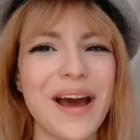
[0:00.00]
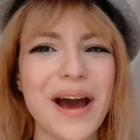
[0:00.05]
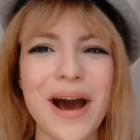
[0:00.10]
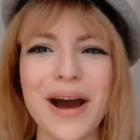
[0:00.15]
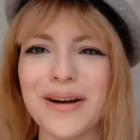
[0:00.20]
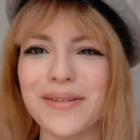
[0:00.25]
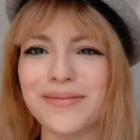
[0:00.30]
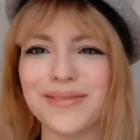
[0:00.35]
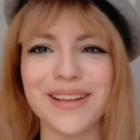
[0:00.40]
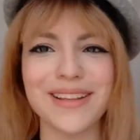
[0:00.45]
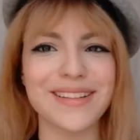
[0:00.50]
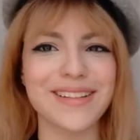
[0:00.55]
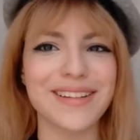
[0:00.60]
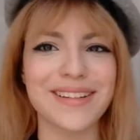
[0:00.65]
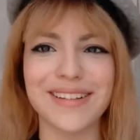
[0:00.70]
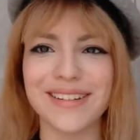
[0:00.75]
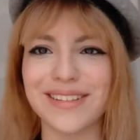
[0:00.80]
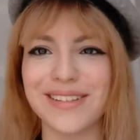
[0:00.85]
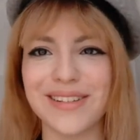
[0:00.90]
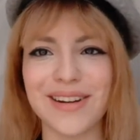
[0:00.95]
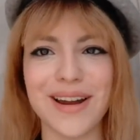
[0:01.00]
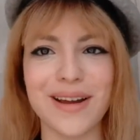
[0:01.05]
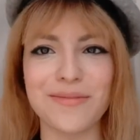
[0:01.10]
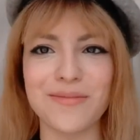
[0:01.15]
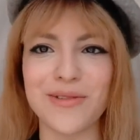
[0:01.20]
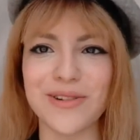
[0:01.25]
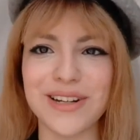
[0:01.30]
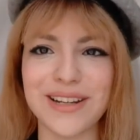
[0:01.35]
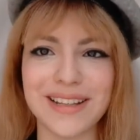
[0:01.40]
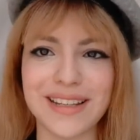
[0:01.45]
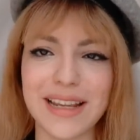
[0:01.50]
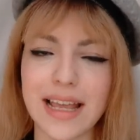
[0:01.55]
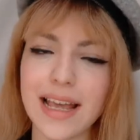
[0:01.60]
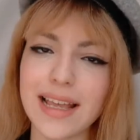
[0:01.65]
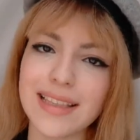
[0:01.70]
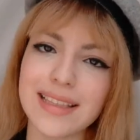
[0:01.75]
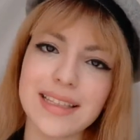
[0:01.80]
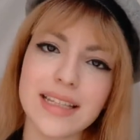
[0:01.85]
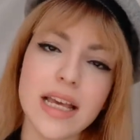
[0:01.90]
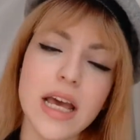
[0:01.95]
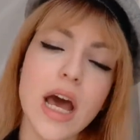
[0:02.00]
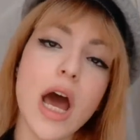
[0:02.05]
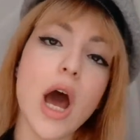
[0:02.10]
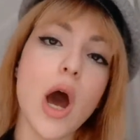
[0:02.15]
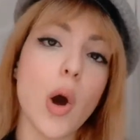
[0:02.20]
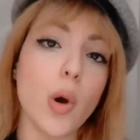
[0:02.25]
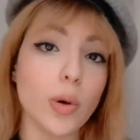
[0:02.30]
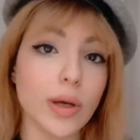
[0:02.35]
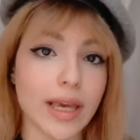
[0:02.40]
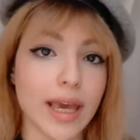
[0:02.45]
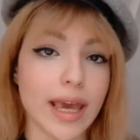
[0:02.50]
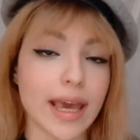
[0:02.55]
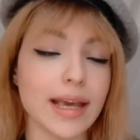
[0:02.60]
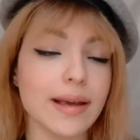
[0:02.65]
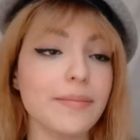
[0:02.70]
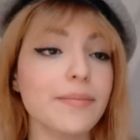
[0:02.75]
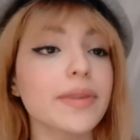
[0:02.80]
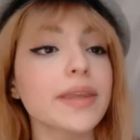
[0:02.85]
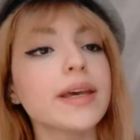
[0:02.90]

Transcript: not gonna try more than that. Okay.